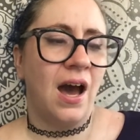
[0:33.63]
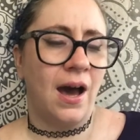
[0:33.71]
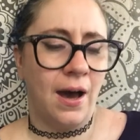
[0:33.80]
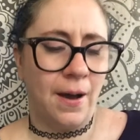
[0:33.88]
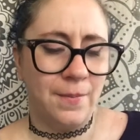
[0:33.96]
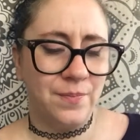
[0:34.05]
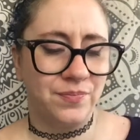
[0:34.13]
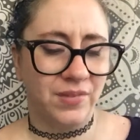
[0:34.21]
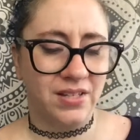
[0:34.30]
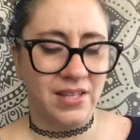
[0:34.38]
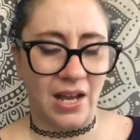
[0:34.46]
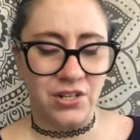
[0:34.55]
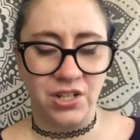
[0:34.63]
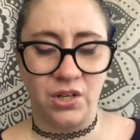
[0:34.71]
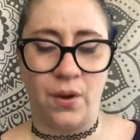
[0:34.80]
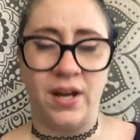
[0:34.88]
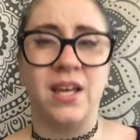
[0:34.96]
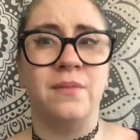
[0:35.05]
Um, it's actually
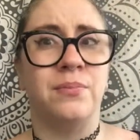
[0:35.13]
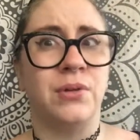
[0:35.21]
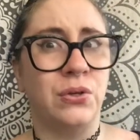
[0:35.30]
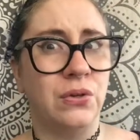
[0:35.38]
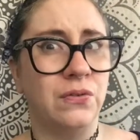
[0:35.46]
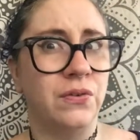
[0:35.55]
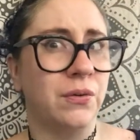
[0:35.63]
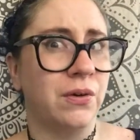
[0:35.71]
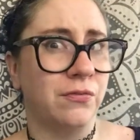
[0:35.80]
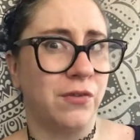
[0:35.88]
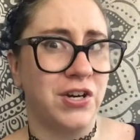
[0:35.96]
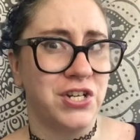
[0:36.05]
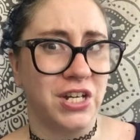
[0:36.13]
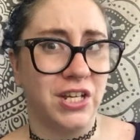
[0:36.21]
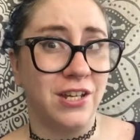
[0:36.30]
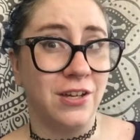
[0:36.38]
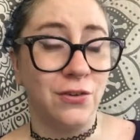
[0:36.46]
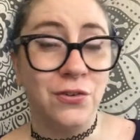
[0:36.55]
quite a beautiful,
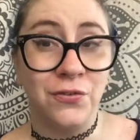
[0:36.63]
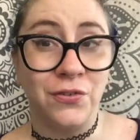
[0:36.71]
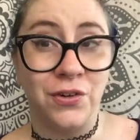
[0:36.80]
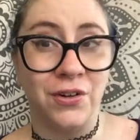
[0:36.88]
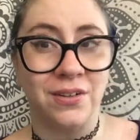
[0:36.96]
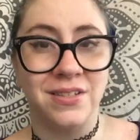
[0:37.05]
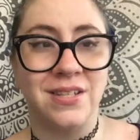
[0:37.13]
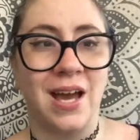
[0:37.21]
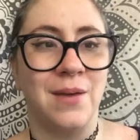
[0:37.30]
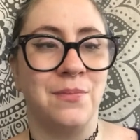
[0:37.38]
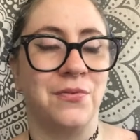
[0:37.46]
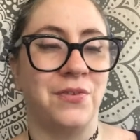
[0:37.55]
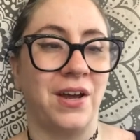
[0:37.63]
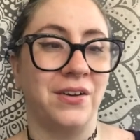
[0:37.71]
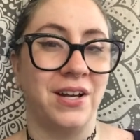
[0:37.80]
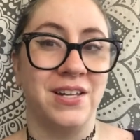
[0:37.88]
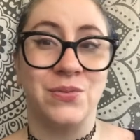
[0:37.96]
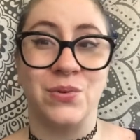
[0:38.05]
refreshing, youthful type
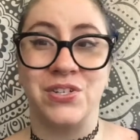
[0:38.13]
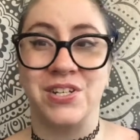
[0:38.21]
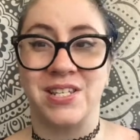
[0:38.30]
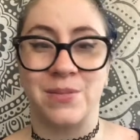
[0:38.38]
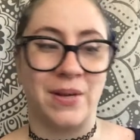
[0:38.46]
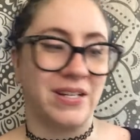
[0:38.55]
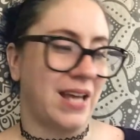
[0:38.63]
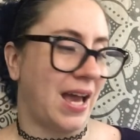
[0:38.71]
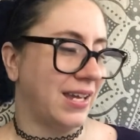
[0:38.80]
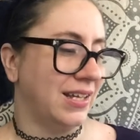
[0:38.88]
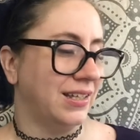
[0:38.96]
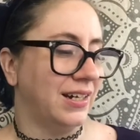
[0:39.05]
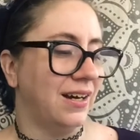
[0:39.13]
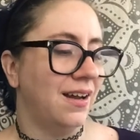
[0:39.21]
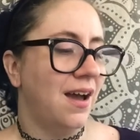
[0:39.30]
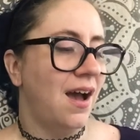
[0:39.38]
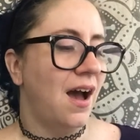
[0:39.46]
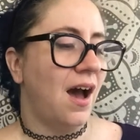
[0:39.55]
fragrance, which is spectacular.
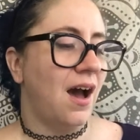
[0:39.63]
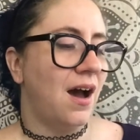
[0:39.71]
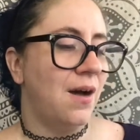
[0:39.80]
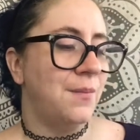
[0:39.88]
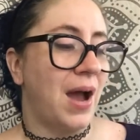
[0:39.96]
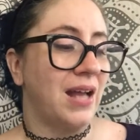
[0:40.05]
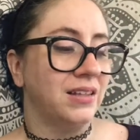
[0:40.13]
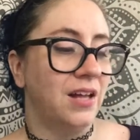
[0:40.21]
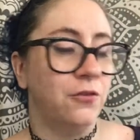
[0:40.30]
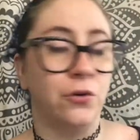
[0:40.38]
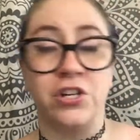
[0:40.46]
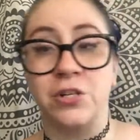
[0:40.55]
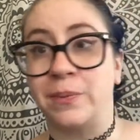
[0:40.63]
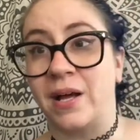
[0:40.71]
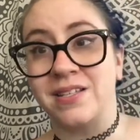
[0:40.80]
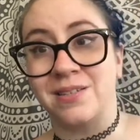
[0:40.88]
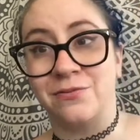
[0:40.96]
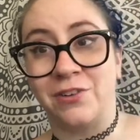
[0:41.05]
Um, I love orange
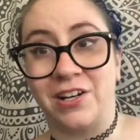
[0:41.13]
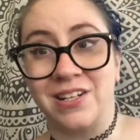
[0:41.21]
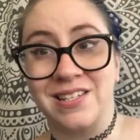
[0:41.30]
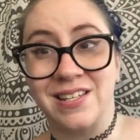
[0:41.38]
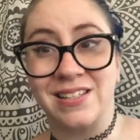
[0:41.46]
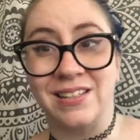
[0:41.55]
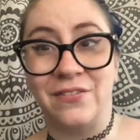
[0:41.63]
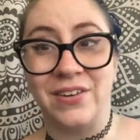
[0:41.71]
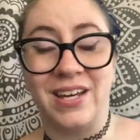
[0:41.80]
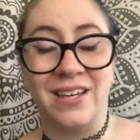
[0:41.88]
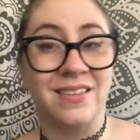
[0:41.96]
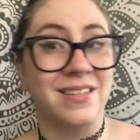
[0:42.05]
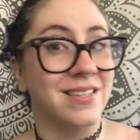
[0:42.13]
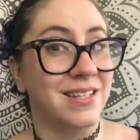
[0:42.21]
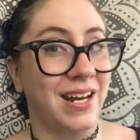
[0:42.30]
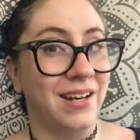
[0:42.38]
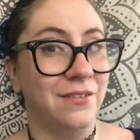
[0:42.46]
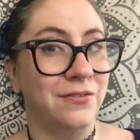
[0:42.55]
blossom fragrances living in the
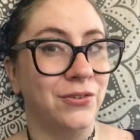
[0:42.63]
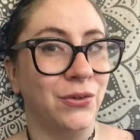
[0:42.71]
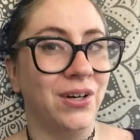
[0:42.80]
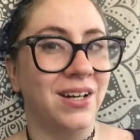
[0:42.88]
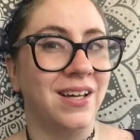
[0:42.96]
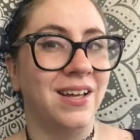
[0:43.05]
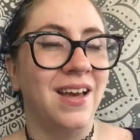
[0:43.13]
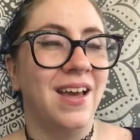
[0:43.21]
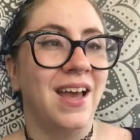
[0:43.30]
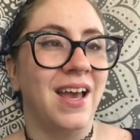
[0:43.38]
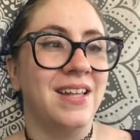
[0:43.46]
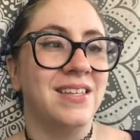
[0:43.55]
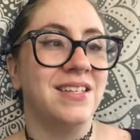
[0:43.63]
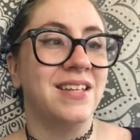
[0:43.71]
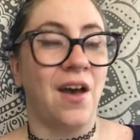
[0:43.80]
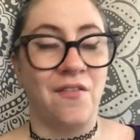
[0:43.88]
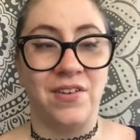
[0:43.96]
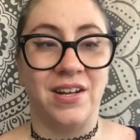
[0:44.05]
state of Florida. It's
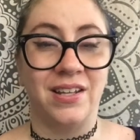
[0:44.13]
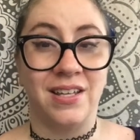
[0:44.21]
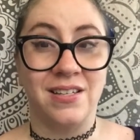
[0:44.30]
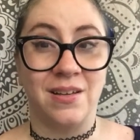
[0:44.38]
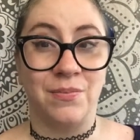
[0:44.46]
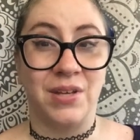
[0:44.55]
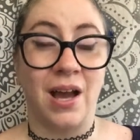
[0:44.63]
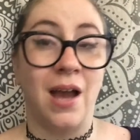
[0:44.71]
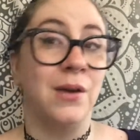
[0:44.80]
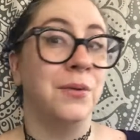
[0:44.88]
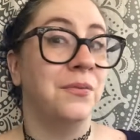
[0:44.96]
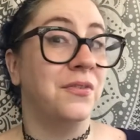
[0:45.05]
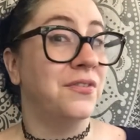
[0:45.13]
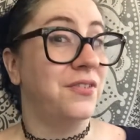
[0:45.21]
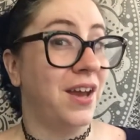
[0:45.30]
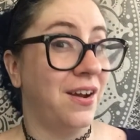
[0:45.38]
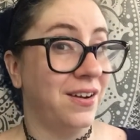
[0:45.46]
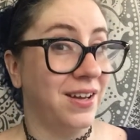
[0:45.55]
definitely something I'm
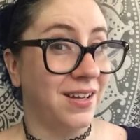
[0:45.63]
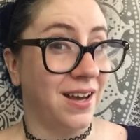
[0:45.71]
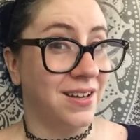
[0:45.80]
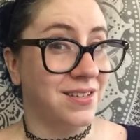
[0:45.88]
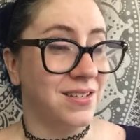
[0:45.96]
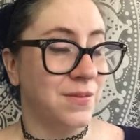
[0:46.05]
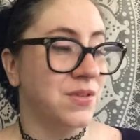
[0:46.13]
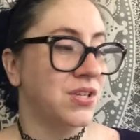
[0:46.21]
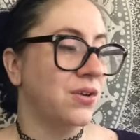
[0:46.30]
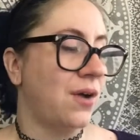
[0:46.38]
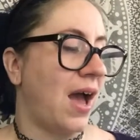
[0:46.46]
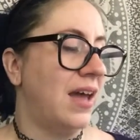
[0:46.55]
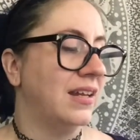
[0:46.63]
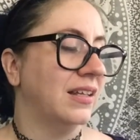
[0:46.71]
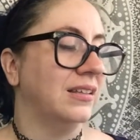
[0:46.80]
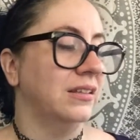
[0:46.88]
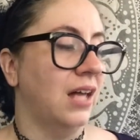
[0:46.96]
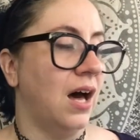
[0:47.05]
very accustomed to and
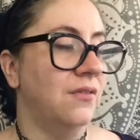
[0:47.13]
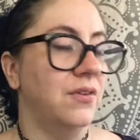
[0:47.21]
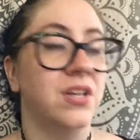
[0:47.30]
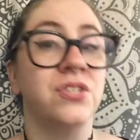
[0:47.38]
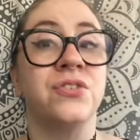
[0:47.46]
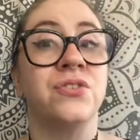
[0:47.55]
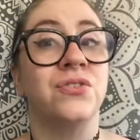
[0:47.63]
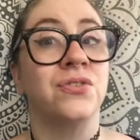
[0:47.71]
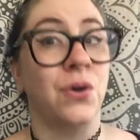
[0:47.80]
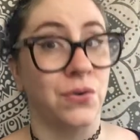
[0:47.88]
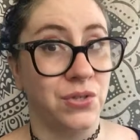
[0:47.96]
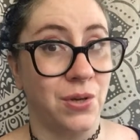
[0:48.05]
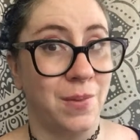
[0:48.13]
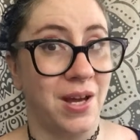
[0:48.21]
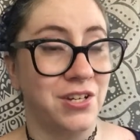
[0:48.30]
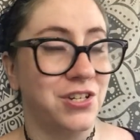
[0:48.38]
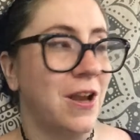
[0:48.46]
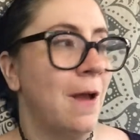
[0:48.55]
love so, so
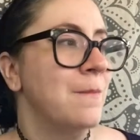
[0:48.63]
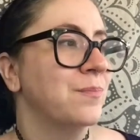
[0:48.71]
much.